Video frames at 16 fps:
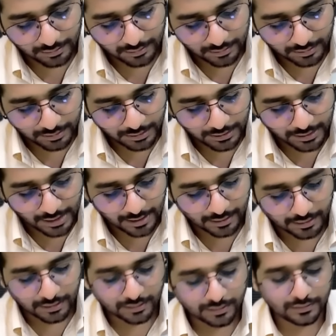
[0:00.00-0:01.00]

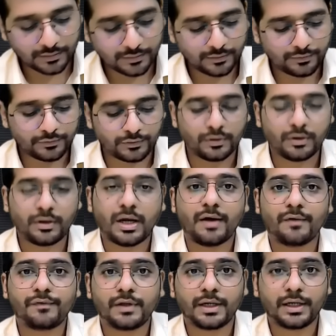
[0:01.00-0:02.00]
retired, so
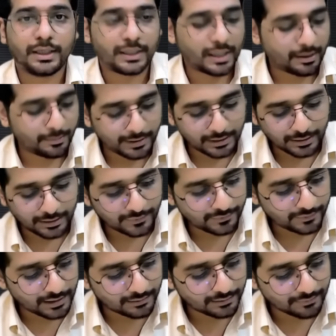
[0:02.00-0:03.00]
after retirement it
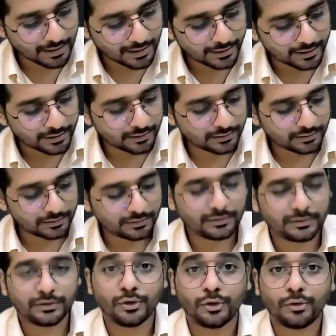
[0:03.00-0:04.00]
is invalid.
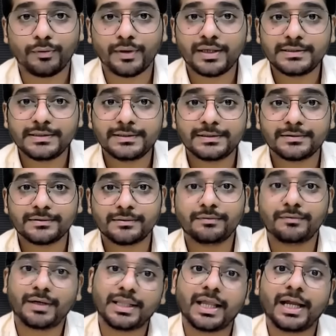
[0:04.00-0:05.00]
No ways.
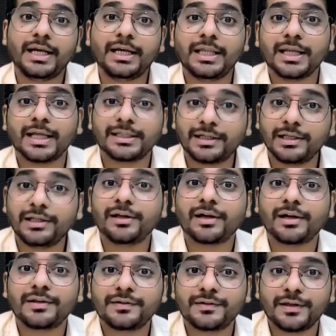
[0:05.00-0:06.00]
199
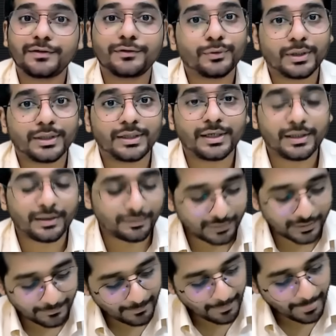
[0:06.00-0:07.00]
clearly says you can
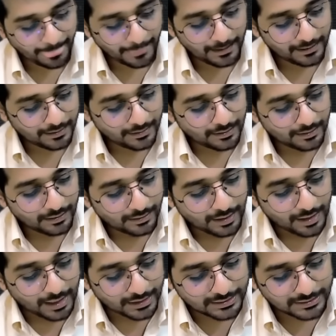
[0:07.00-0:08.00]
recover.
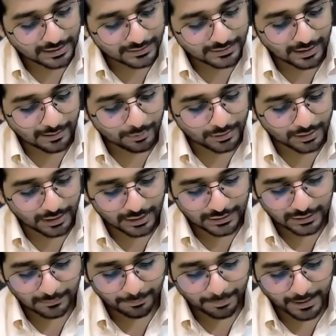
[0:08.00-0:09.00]
Excess
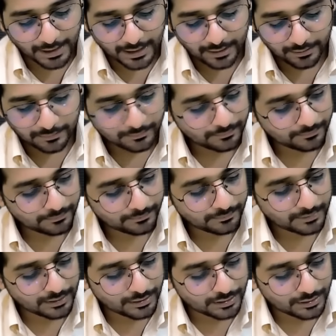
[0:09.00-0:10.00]
remuneration paid
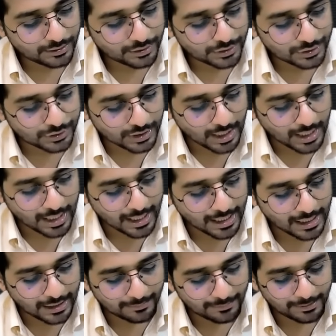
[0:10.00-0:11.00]

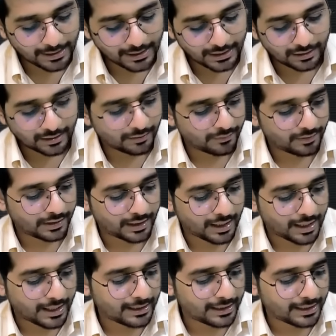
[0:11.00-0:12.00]
shall be recovered. I